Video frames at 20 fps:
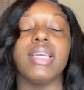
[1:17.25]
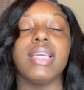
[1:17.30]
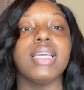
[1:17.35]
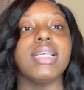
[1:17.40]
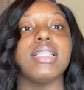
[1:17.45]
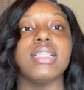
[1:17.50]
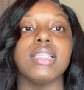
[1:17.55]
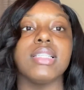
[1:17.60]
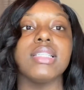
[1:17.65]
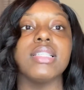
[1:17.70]

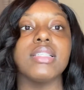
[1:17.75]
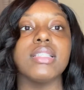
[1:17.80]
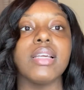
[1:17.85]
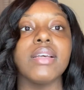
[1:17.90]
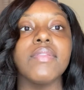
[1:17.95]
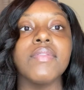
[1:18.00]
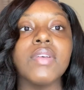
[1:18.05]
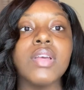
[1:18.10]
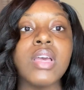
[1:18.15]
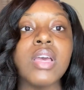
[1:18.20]
is and
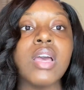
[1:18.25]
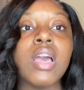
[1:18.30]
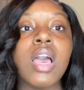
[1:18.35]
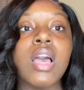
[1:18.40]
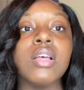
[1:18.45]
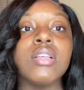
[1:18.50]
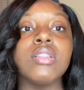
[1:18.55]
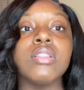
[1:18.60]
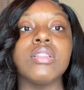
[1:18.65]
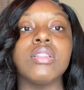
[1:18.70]
stuff.
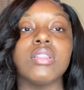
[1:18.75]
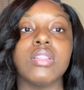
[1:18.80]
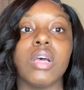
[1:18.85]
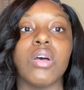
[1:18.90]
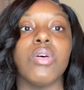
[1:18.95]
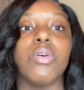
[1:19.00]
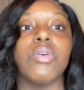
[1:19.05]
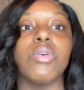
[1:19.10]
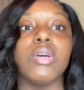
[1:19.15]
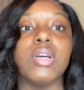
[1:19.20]

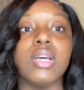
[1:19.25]
So